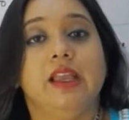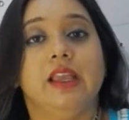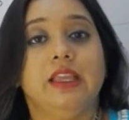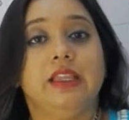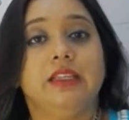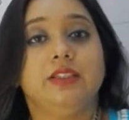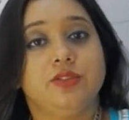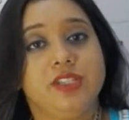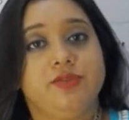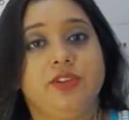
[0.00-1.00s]
In
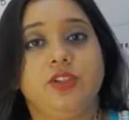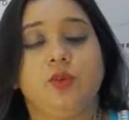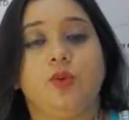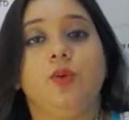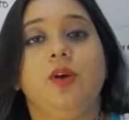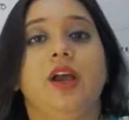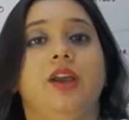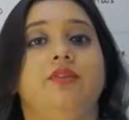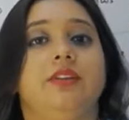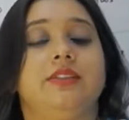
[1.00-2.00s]
today's video, I
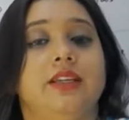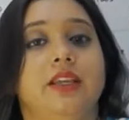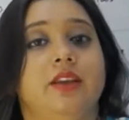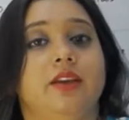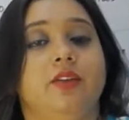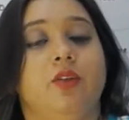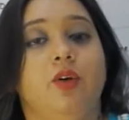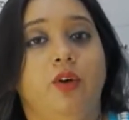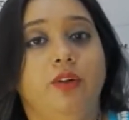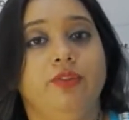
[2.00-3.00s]
will take care
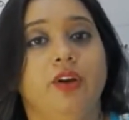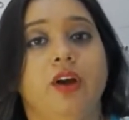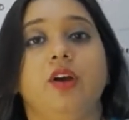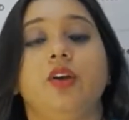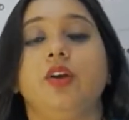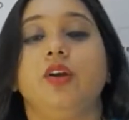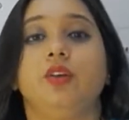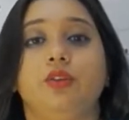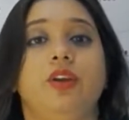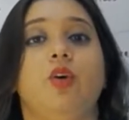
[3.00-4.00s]
of
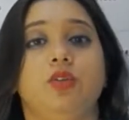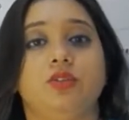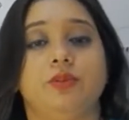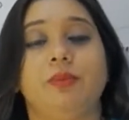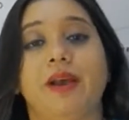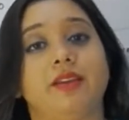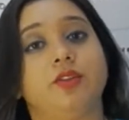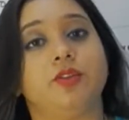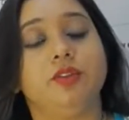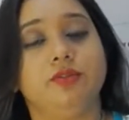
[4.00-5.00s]
reorder
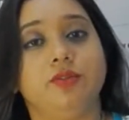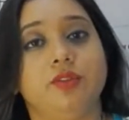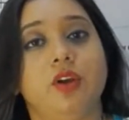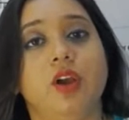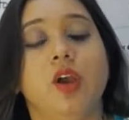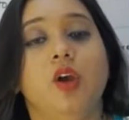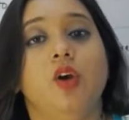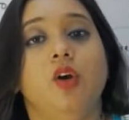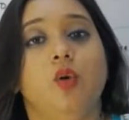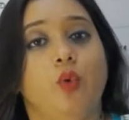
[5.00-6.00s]
paragraph,
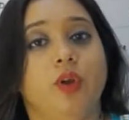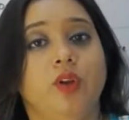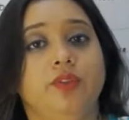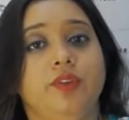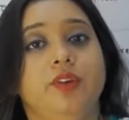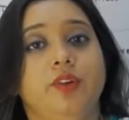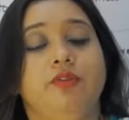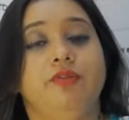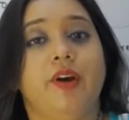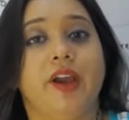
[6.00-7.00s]
one of
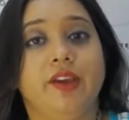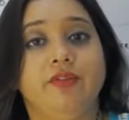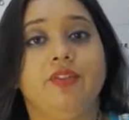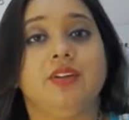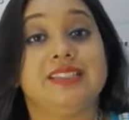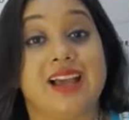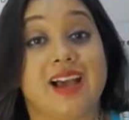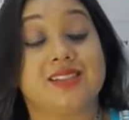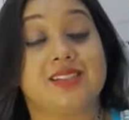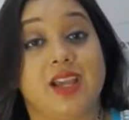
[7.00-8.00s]
the 5
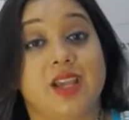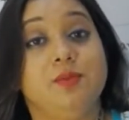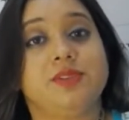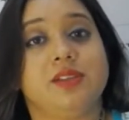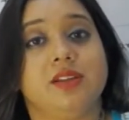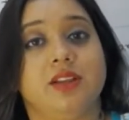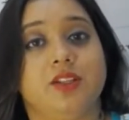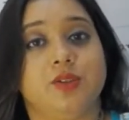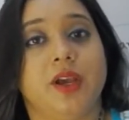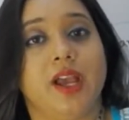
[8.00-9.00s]
task types that
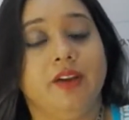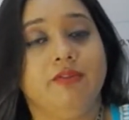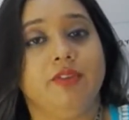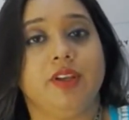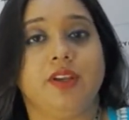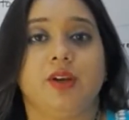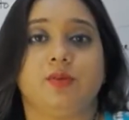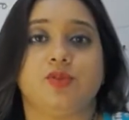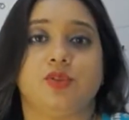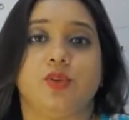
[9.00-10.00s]
you have when it
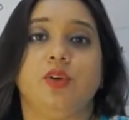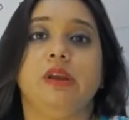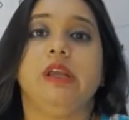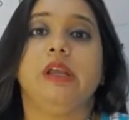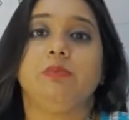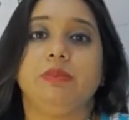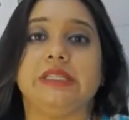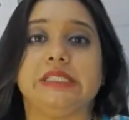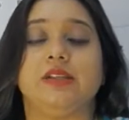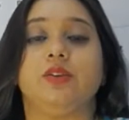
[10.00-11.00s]
comes to your
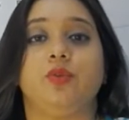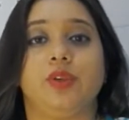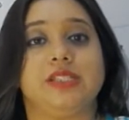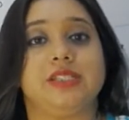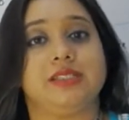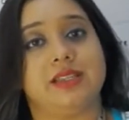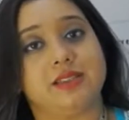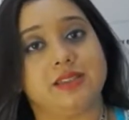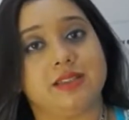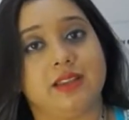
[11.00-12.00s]
PTE reading
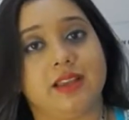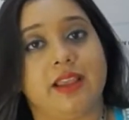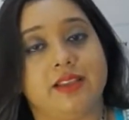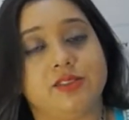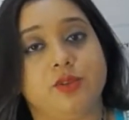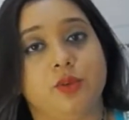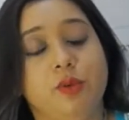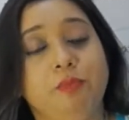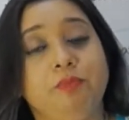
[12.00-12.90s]
test. And as you know,